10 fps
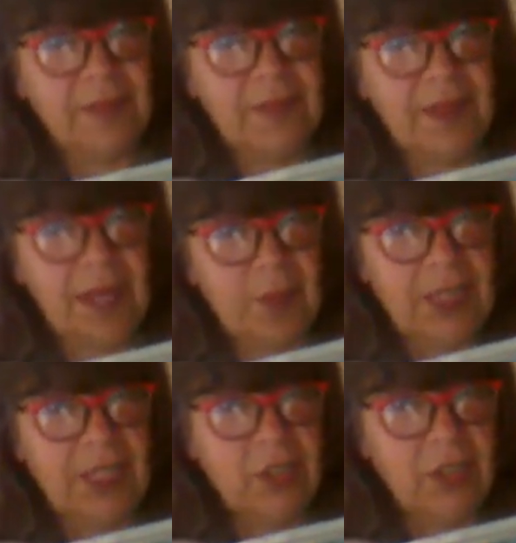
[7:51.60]
up
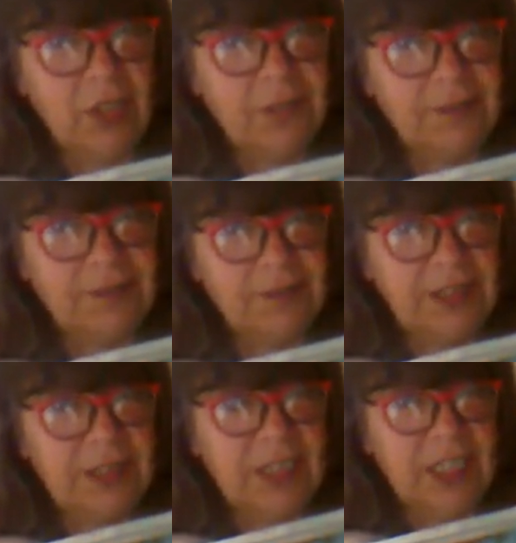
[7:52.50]
here.
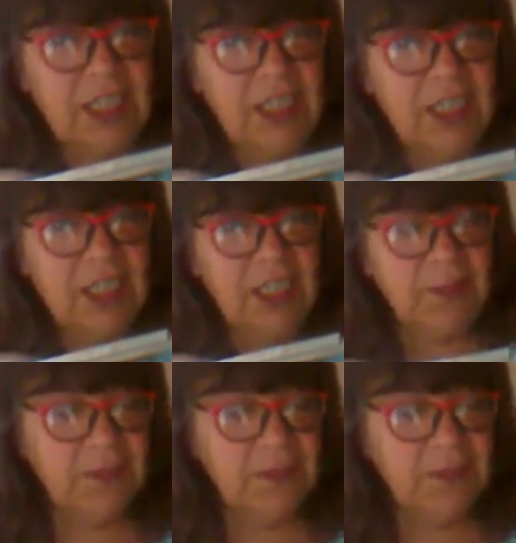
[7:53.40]
Dun-da-da.